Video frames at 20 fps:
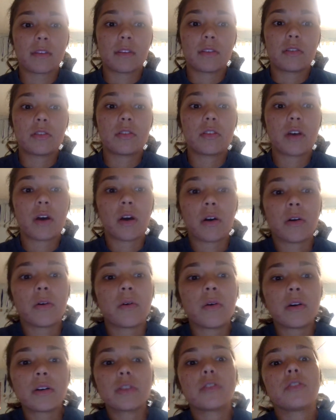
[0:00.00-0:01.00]

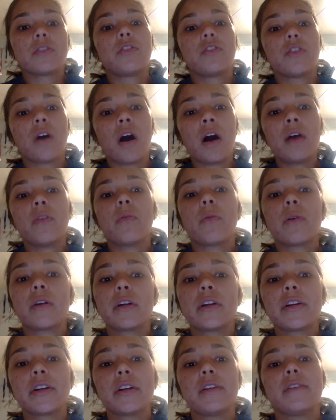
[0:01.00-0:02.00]
So John
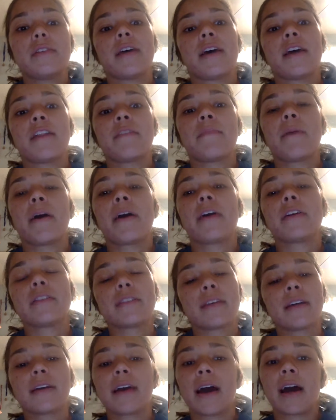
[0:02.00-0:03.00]
ordered her death by her
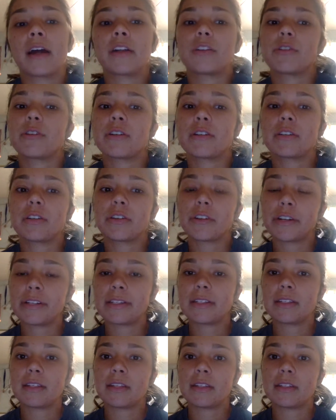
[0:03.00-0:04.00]
psychiatrist
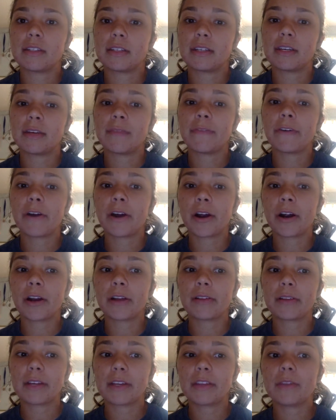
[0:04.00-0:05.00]
Greenson to give her a
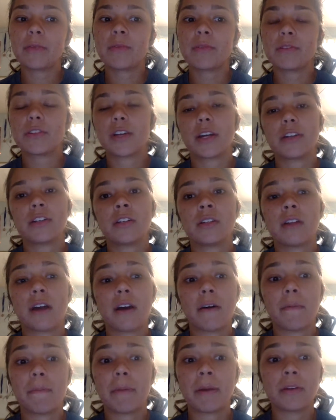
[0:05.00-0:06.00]
lethal injection
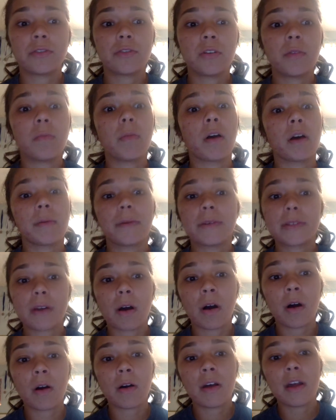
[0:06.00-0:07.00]
of
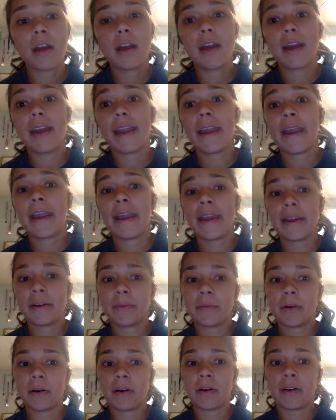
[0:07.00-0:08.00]
pentobarbital,
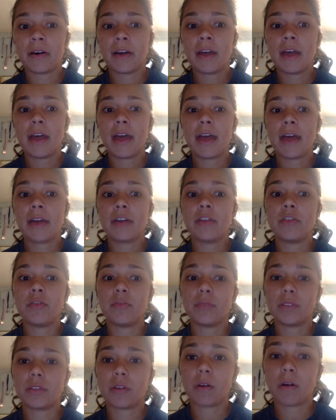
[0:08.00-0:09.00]
enema, and
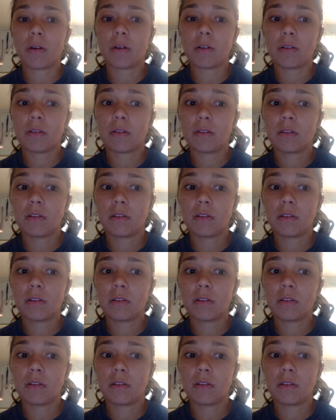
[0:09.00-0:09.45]
Numitol.